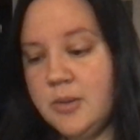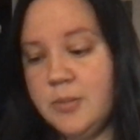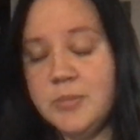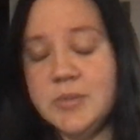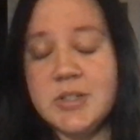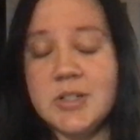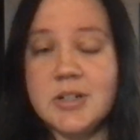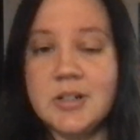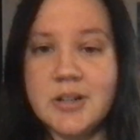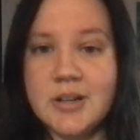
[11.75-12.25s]

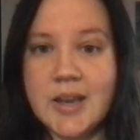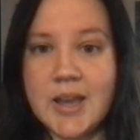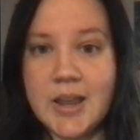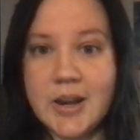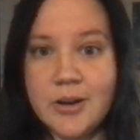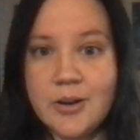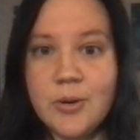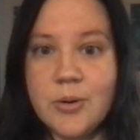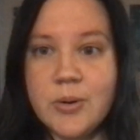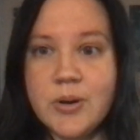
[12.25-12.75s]
certain
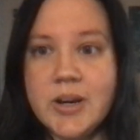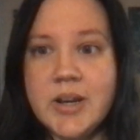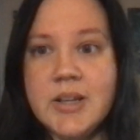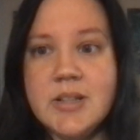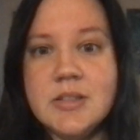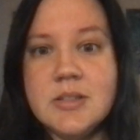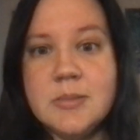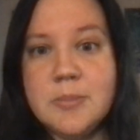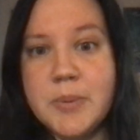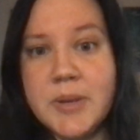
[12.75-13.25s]

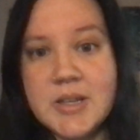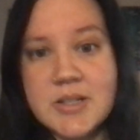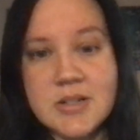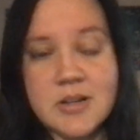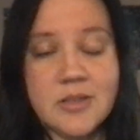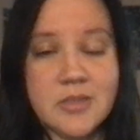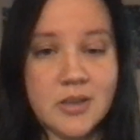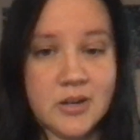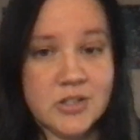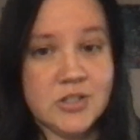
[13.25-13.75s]
categories based
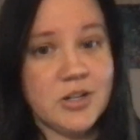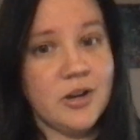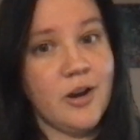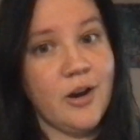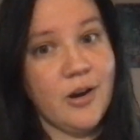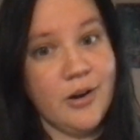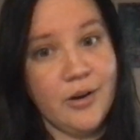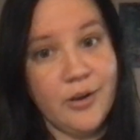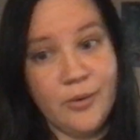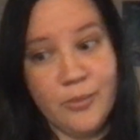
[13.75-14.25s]
on their
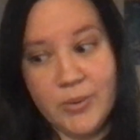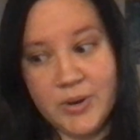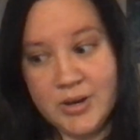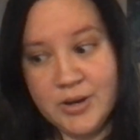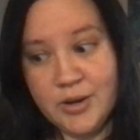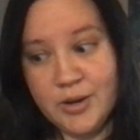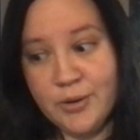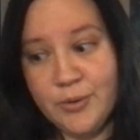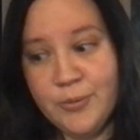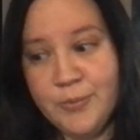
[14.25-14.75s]
Johara
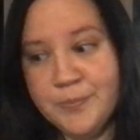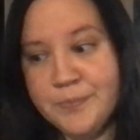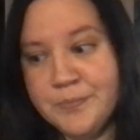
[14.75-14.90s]
window.